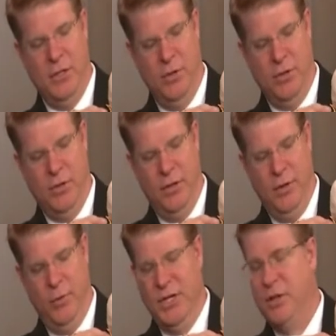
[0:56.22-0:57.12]
So
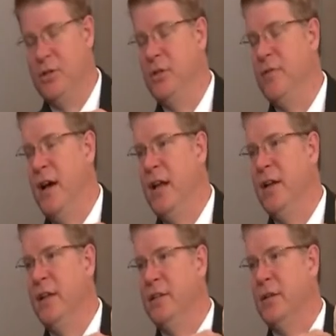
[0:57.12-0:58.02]
the research is
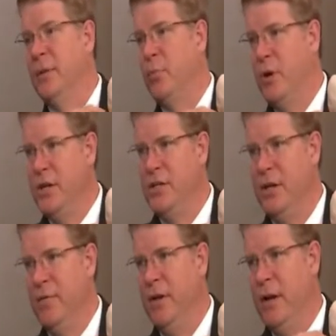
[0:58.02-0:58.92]
finding it's a
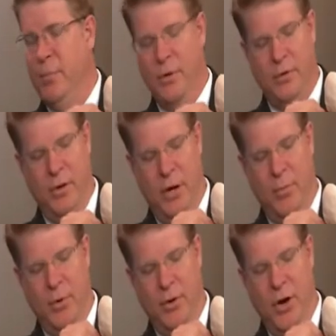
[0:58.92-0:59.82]
compression of the
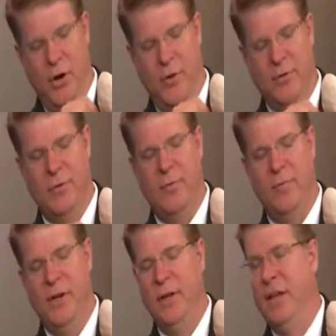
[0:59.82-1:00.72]
upper nerves
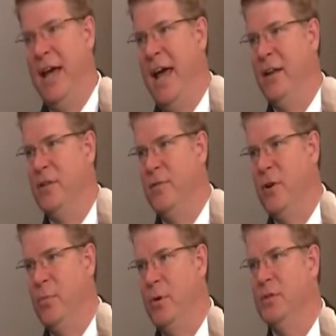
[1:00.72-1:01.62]
via the atlas
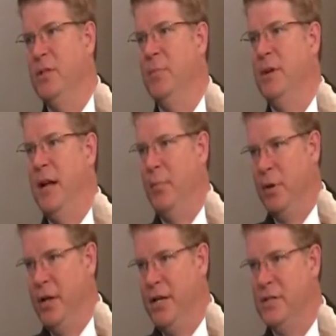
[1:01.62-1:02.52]
vertebra slipping out of
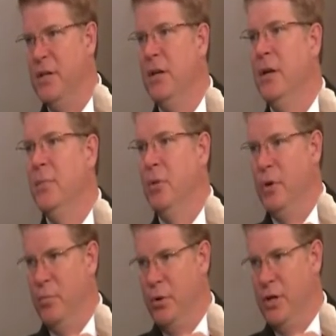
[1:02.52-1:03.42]
place,
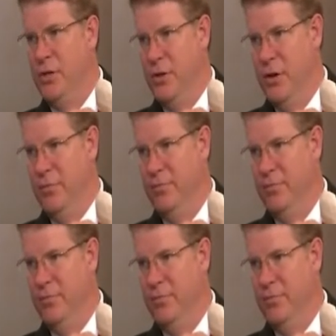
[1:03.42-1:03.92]
putting pressure on